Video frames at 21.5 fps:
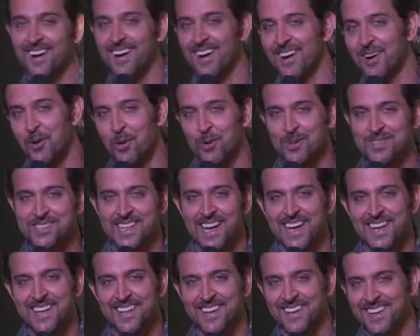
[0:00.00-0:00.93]
a whole
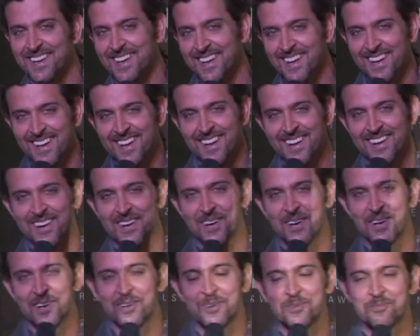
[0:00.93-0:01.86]
cycle,
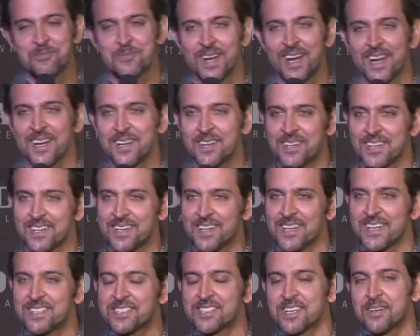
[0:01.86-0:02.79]
uh, and
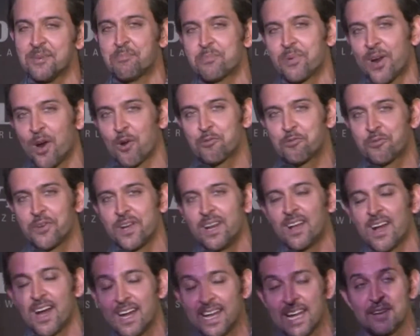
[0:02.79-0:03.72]
uh, it's a proud
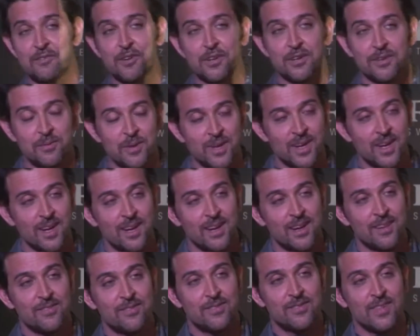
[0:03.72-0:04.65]
feeling. I have a
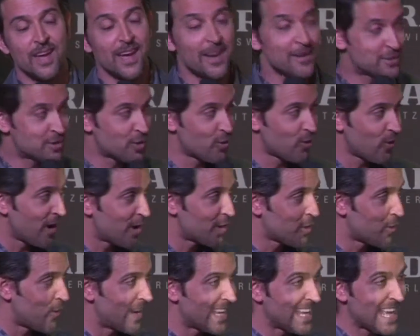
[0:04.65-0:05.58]
thanks to
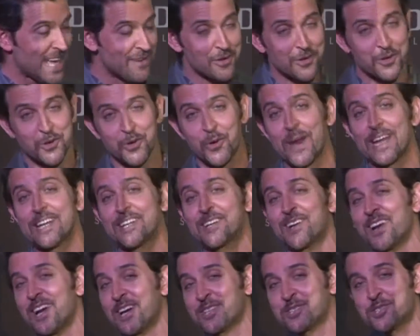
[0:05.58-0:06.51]
Rado, I have a great
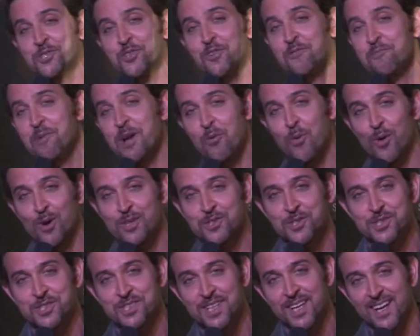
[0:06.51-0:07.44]
collection of my
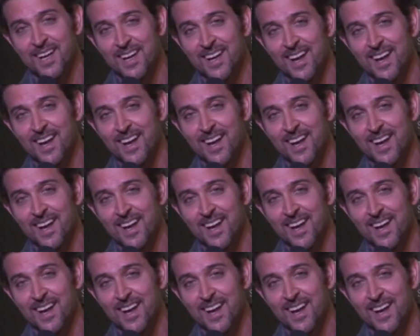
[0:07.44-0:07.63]
watches.